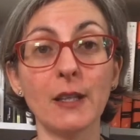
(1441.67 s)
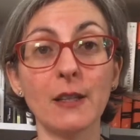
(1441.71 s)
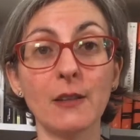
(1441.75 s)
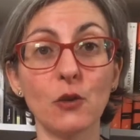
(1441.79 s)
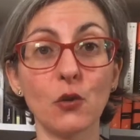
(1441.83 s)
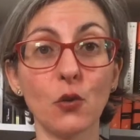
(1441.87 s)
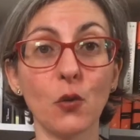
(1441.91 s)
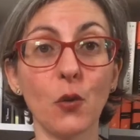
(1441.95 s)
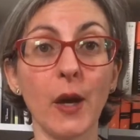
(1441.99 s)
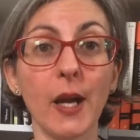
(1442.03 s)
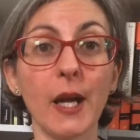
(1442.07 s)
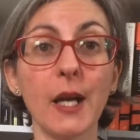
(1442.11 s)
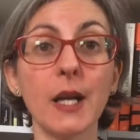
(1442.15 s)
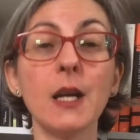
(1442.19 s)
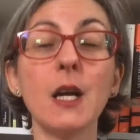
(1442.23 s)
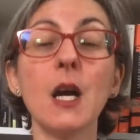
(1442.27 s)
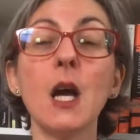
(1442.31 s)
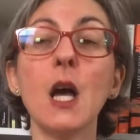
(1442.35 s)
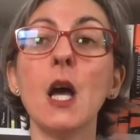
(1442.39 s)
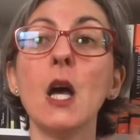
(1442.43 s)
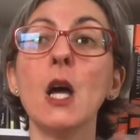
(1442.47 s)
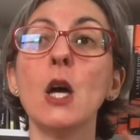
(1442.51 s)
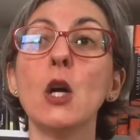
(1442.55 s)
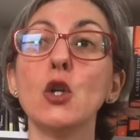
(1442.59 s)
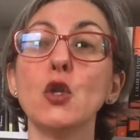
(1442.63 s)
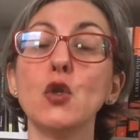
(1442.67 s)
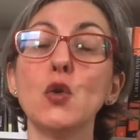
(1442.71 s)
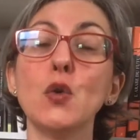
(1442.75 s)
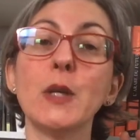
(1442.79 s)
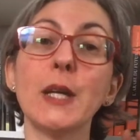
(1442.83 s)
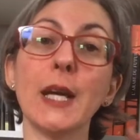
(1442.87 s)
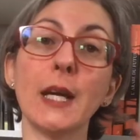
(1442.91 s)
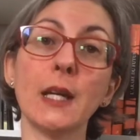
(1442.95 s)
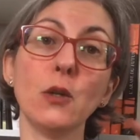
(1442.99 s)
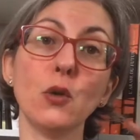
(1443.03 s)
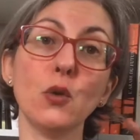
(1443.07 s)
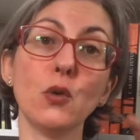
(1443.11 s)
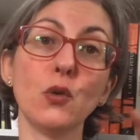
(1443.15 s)
Square, you
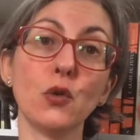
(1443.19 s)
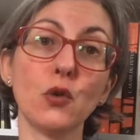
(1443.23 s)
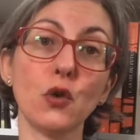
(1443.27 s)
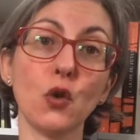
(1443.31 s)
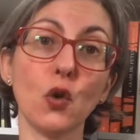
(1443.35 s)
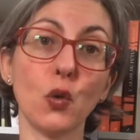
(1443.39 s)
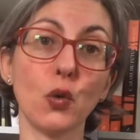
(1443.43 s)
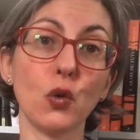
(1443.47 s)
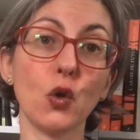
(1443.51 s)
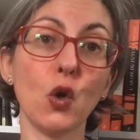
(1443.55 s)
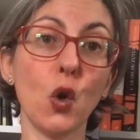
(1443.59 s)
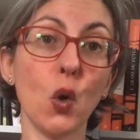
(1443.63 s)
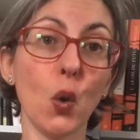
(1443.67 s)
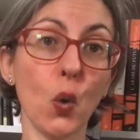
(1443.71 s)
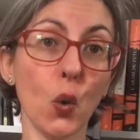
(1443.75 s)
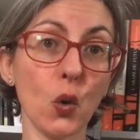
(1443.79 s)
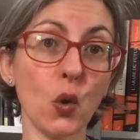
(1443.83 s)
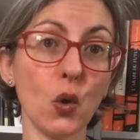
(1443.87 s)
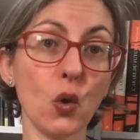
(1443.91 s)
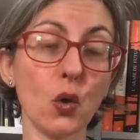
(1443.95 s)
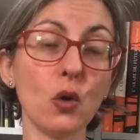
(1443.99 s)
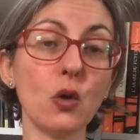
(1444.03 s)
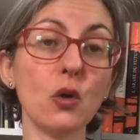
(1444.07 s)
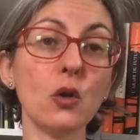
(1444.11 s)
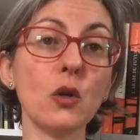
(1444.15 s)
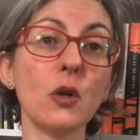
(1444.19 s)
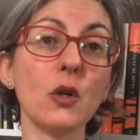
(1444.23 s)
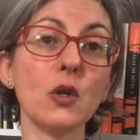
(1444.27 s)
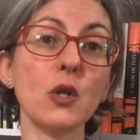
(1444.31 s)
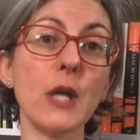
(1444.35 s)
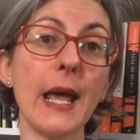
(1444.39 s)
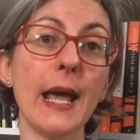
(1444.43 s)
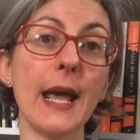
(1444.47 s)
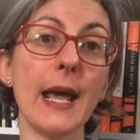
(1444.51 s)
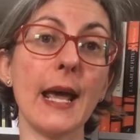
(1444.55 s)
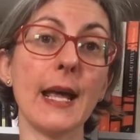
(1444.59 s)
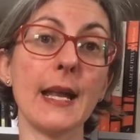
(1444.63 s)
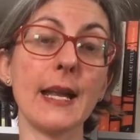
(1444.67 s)
can use code LOCAL,
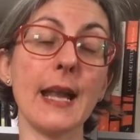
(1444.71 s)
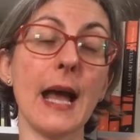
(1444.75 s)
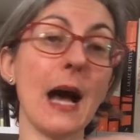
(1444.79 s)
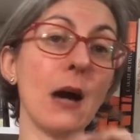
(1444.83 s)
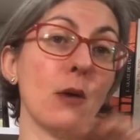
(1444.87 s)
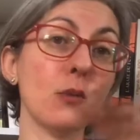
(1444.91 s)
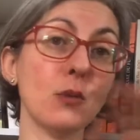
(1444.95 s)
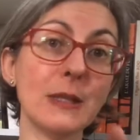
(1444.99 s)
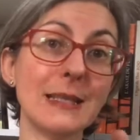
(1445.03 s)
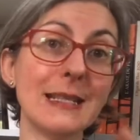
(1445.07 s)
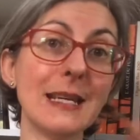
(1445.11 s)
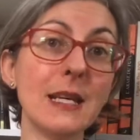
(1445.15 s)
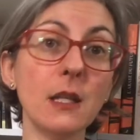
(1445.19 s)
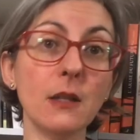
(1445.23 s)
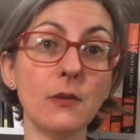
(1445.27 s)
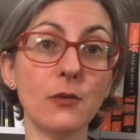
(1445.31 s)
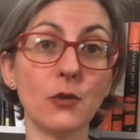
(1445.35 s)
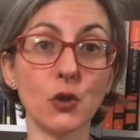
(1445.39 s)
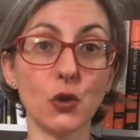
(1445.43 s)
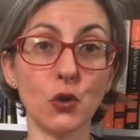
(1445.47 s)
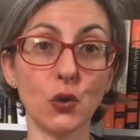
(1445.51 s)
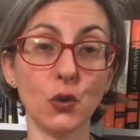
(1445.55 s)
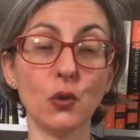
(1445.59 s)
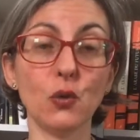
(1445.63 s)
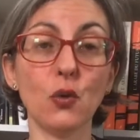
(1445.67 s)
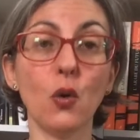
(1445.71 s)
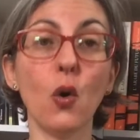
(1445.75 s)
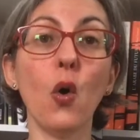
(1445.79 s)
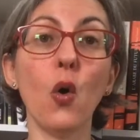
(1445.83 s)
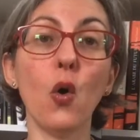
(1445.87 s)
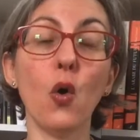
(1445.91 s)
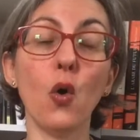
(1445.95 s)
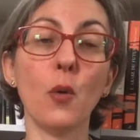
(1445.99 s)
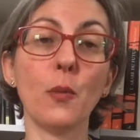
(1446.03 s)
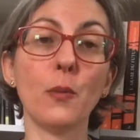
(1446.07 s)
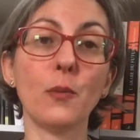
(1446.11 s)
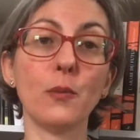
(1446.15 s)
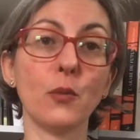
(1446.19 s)
and I would deliver to your
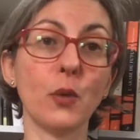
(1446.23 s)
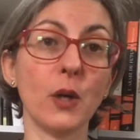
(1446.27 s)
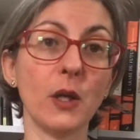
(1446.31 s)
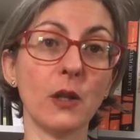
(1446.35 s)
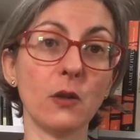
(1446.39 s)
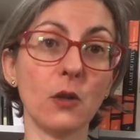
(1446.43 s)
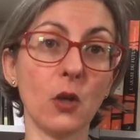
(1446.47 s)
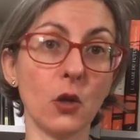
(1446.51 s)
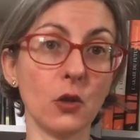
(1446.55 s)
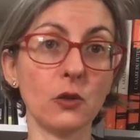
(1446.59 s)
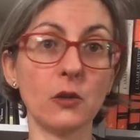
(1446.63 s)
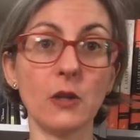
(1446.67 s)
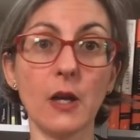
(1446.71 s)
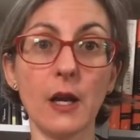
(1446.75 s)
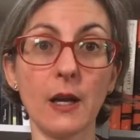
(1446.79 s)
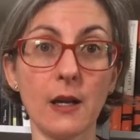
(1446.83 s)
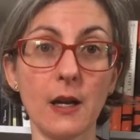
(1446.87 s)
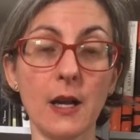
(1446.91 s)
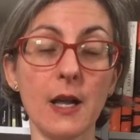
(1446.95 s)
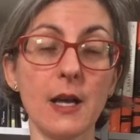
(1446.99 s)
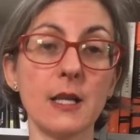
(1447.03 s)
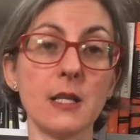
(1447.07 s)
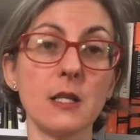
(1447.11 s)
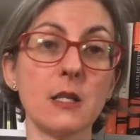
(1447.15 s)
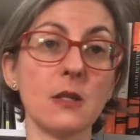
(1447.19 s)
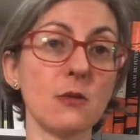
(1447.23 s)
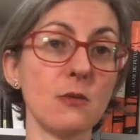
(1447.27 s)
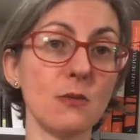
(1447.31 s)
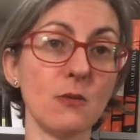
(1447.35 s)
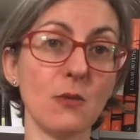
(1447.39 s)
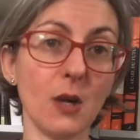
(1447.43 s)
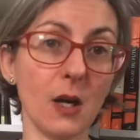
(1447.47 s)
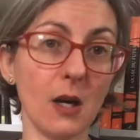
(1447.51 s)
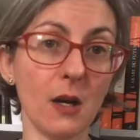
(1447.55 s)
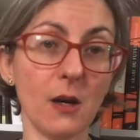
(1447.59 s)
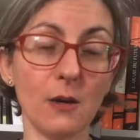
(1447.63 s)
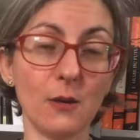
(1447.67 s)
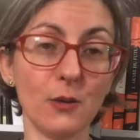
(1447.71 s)
home with contactless,
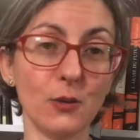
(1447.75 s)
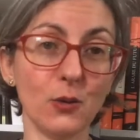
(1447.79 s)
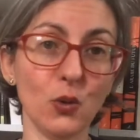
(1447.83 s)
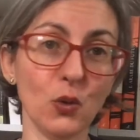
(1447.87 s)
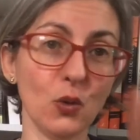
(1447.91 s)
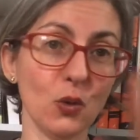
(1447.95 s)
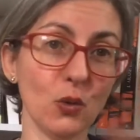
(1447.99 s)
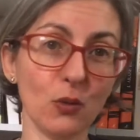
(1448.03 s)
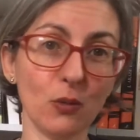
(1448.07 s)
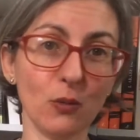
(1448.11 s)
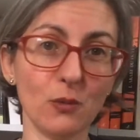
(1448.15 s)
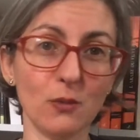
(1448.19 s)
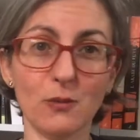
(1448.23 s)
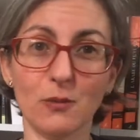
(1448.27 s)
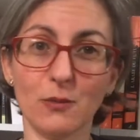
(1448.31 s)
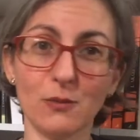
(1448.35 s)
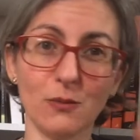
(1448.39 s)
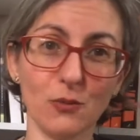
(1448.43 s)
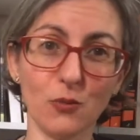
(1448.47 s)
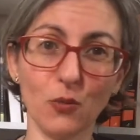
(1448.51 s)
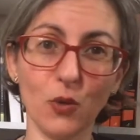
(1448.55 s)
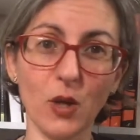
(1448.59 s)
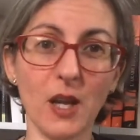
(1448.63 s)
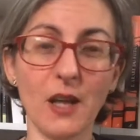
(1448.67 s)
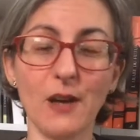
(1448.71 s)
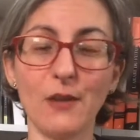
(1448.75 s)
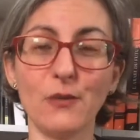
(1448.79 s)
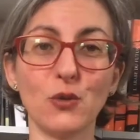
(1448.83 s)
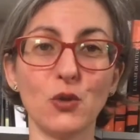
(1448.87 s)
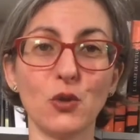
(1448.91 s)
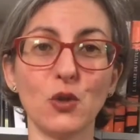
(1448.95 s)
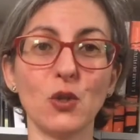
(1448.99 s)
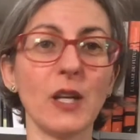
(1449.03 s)
you know, whatever.